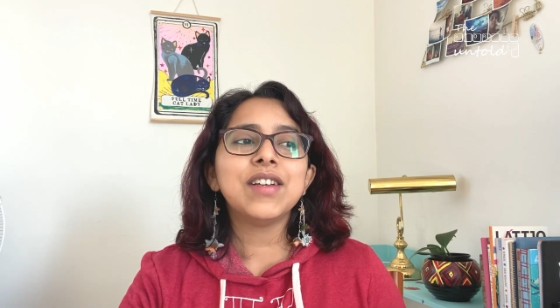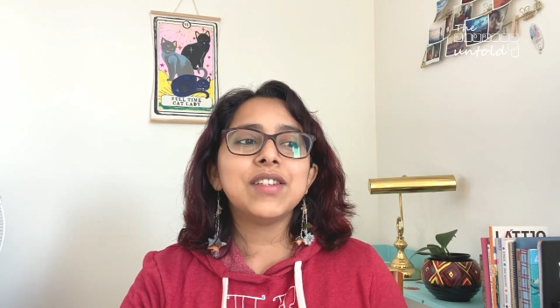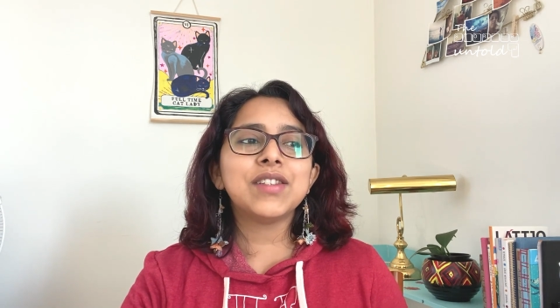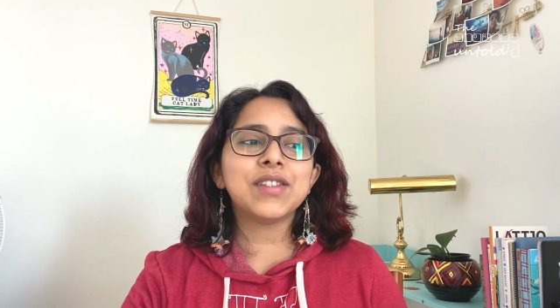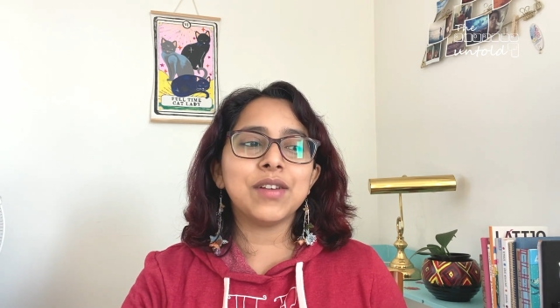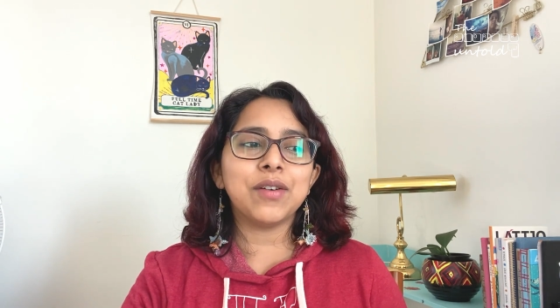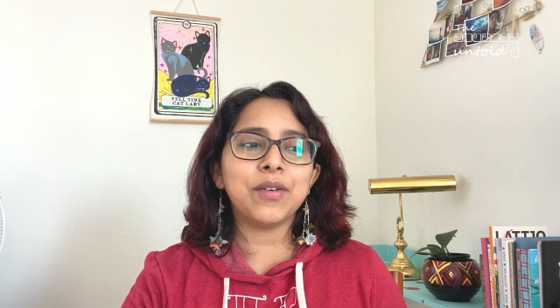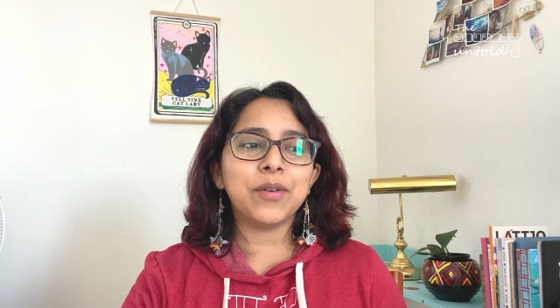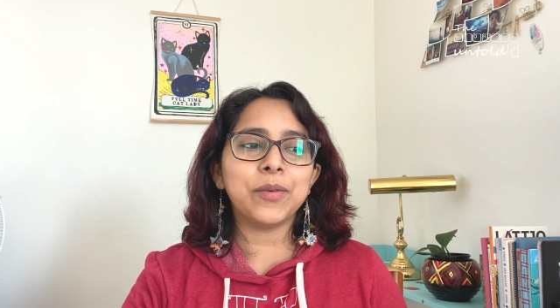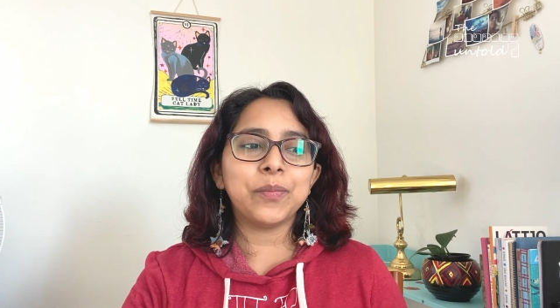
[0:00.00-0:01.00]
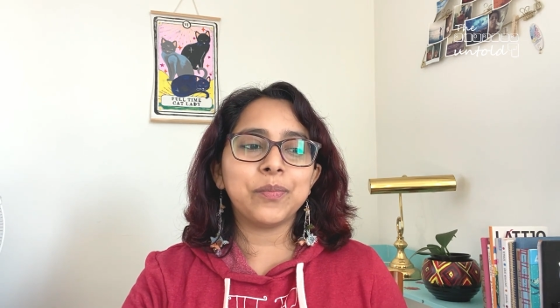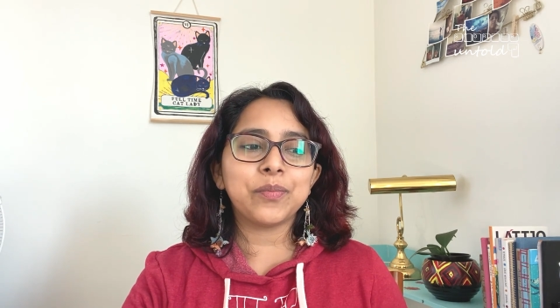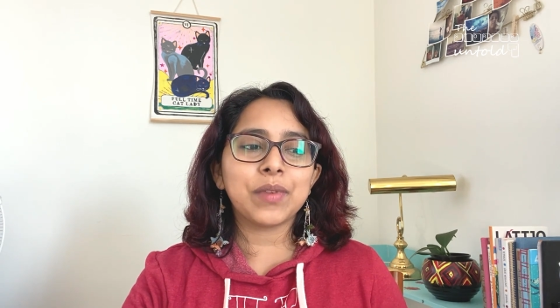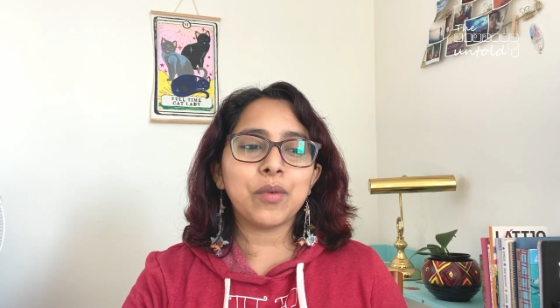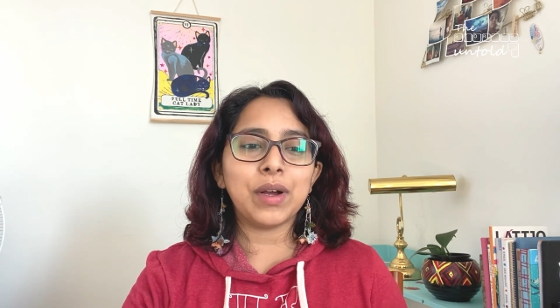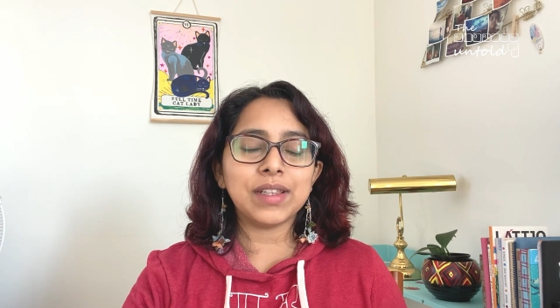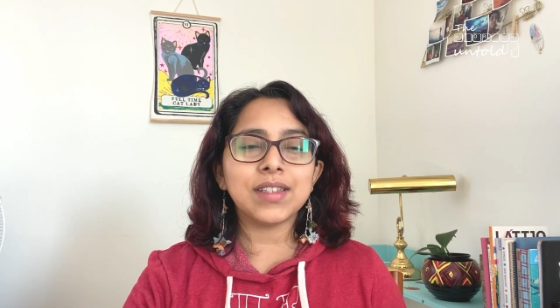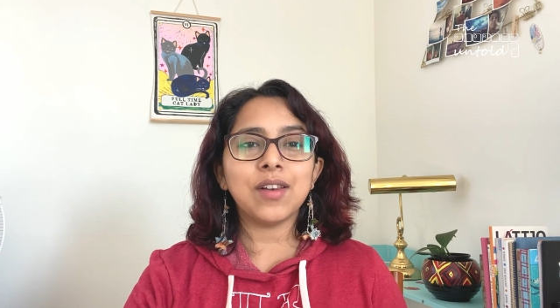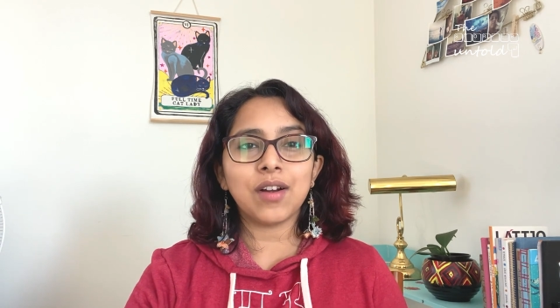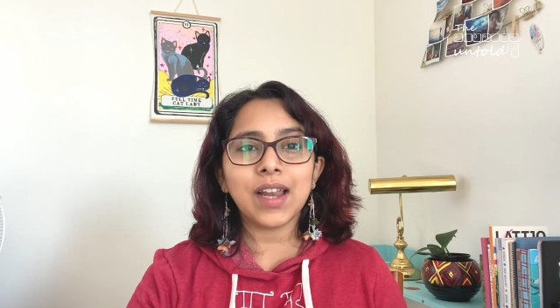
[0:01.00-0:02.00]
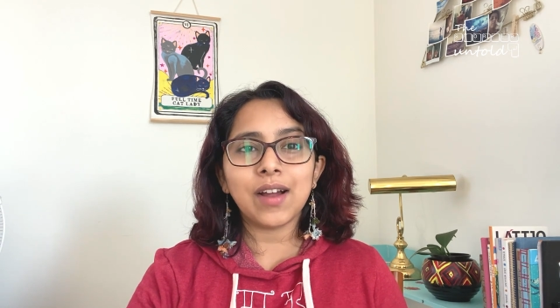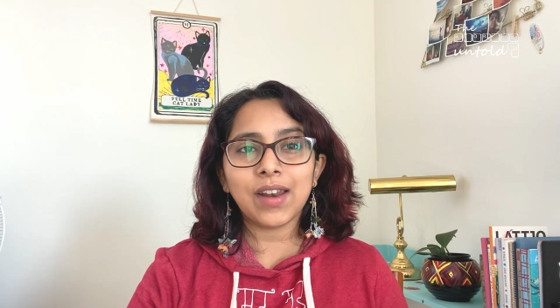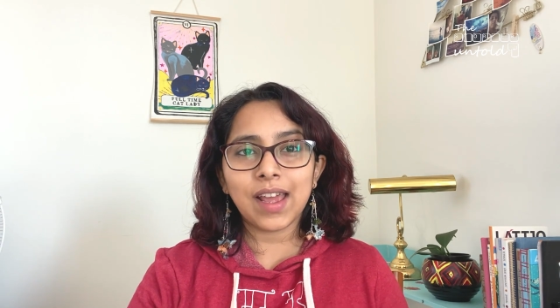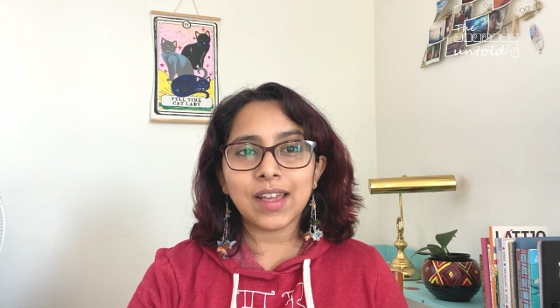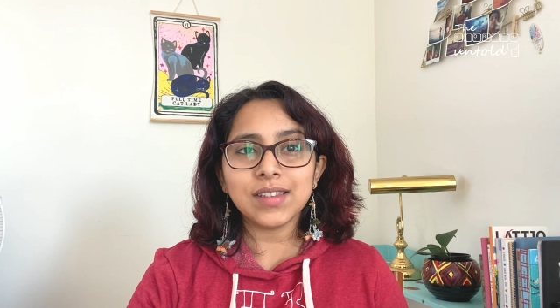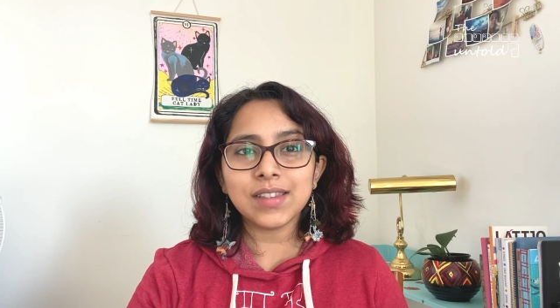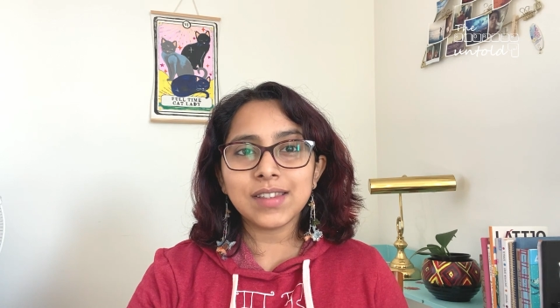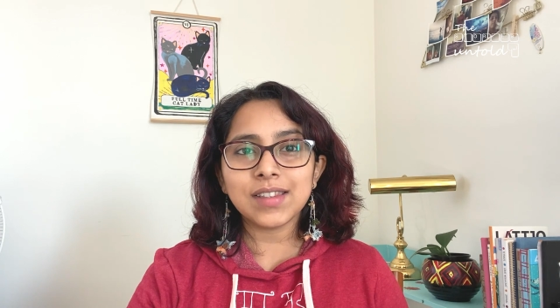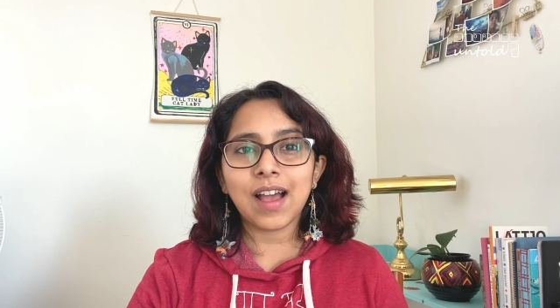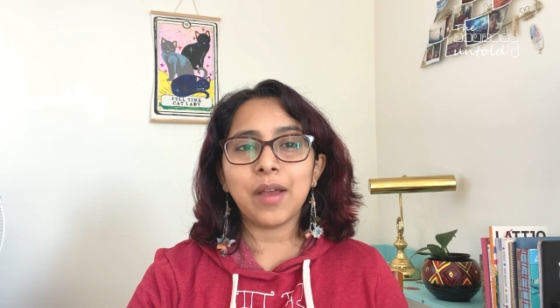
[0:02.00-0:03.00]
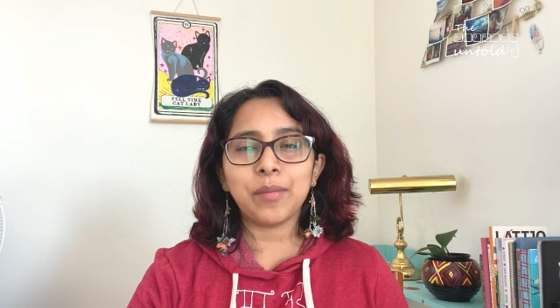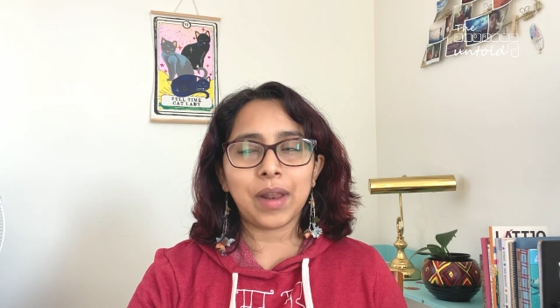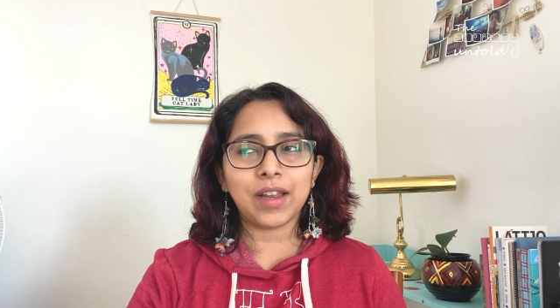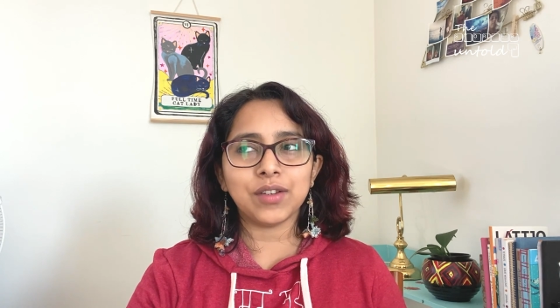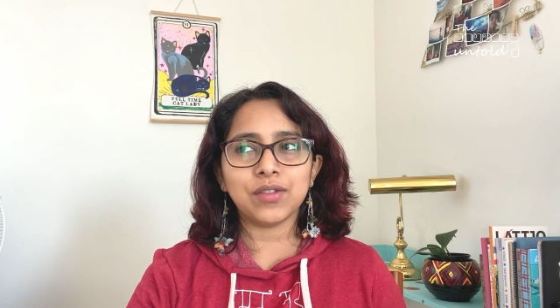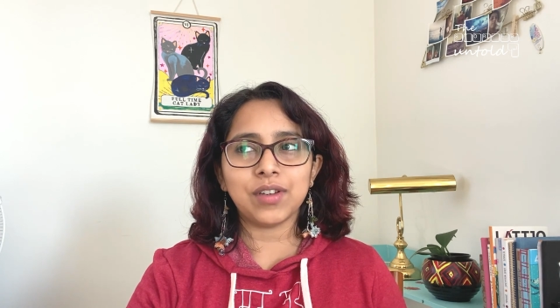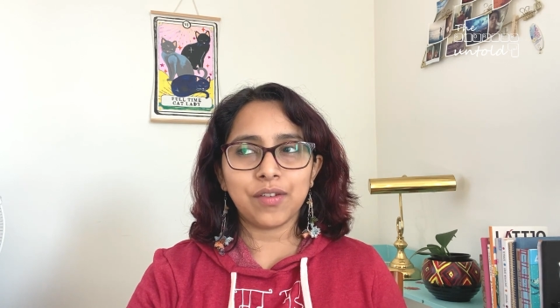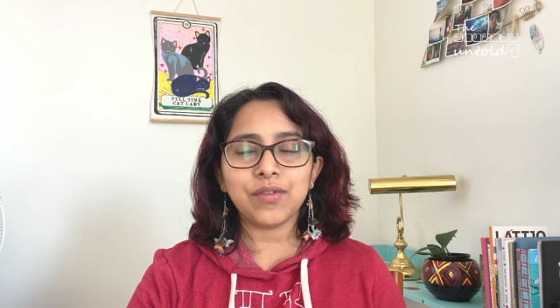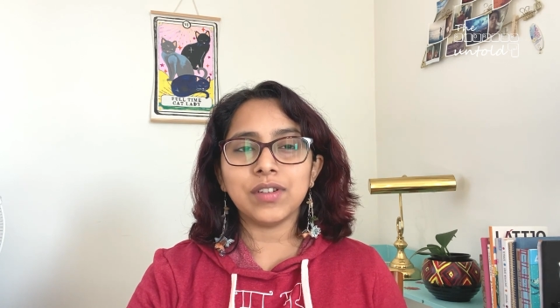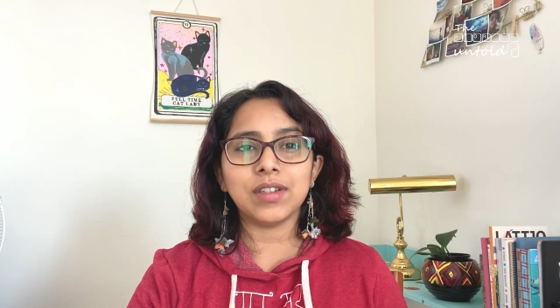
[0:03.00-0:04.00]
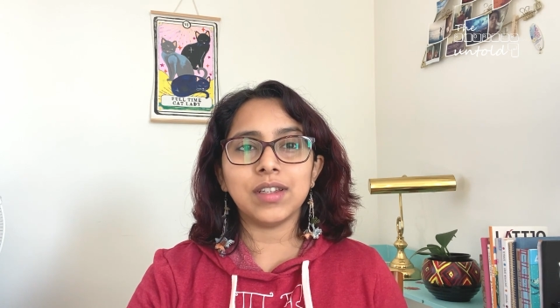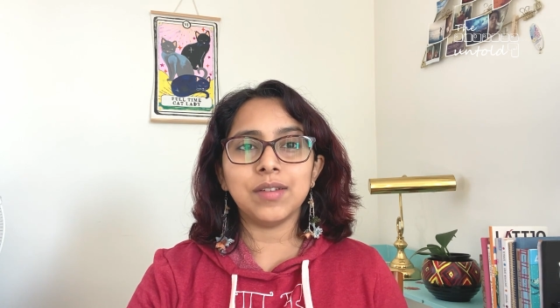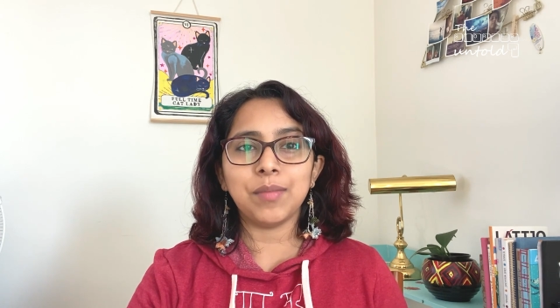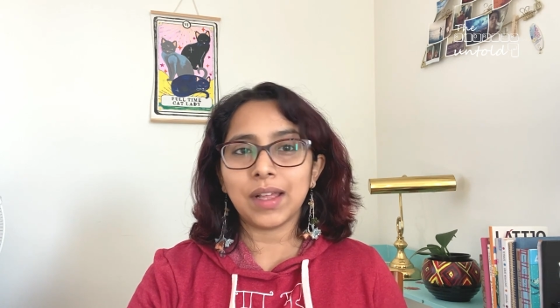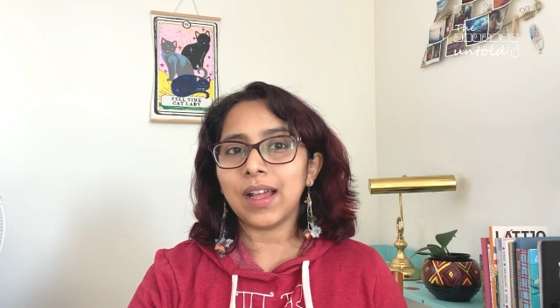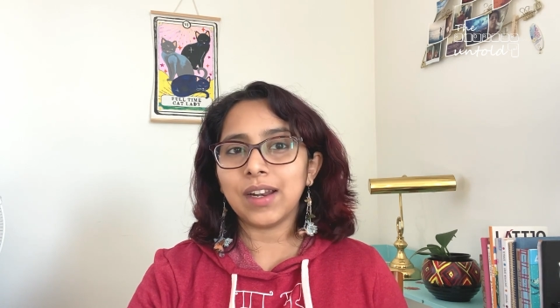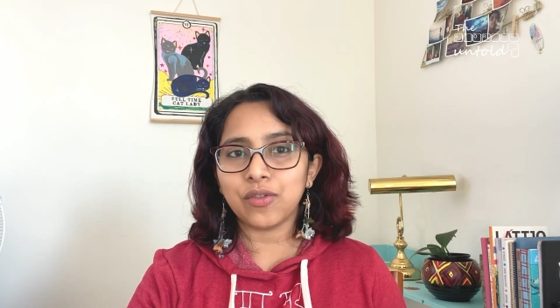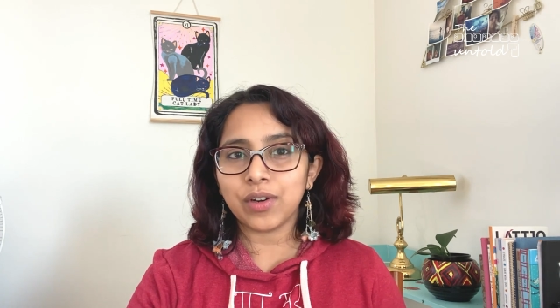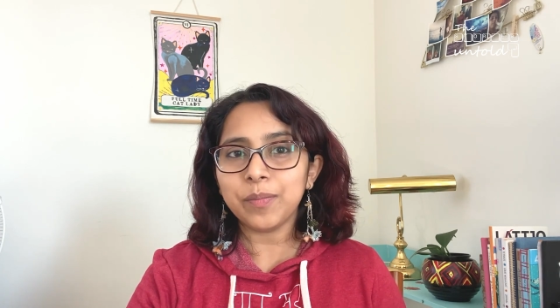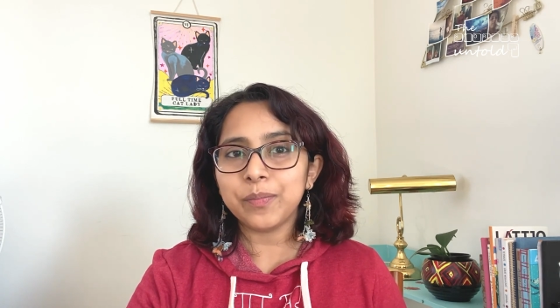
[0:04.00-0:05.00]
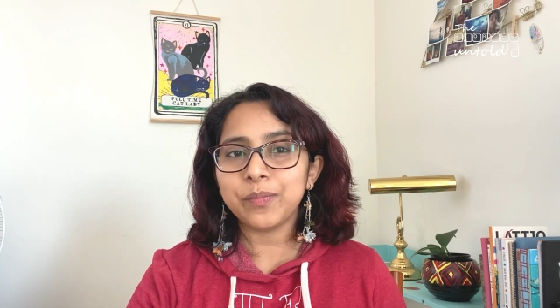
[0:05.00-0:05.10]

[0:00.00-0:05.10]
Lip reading: So once the lockdown ends, I plan to definitely make that trip.